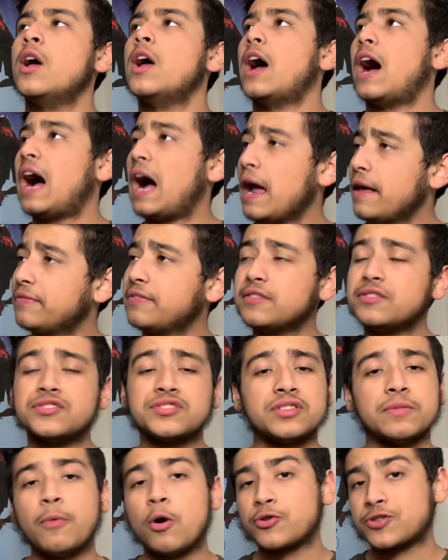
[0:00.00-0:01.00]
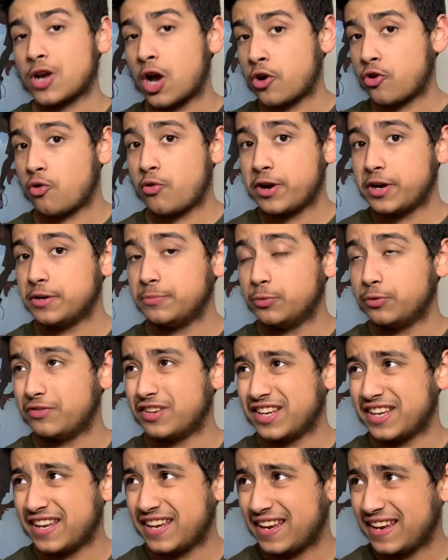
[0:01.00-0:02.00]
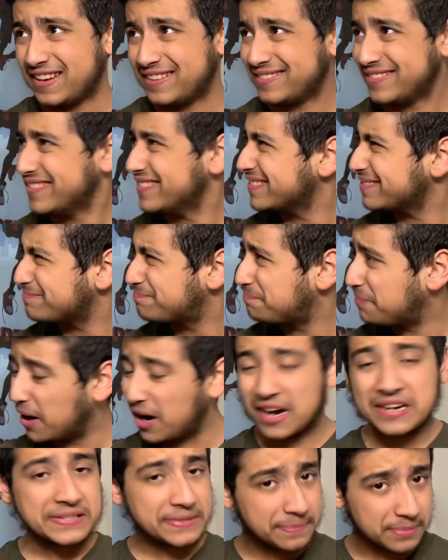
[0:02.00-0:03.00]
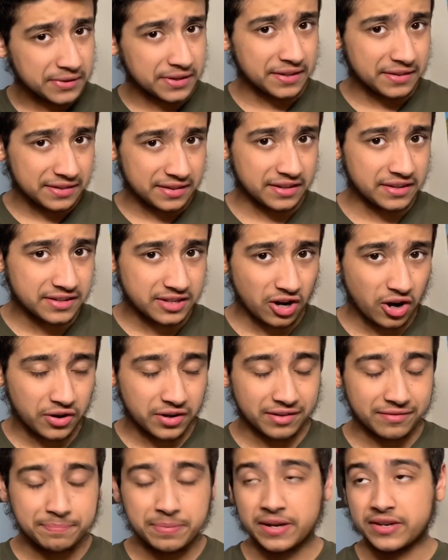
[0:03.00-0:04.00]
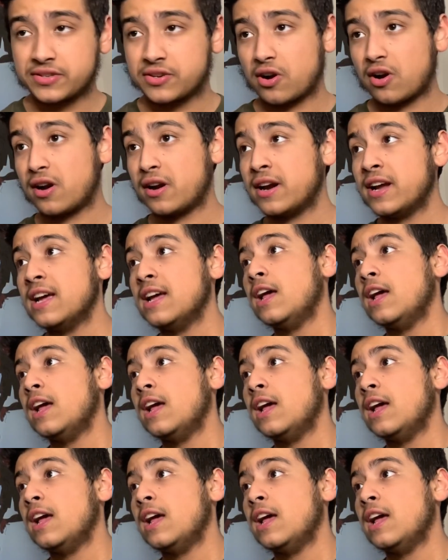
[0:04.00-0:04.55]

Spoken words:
I think this is the most underrated movie possibly in the entirety of Pixar.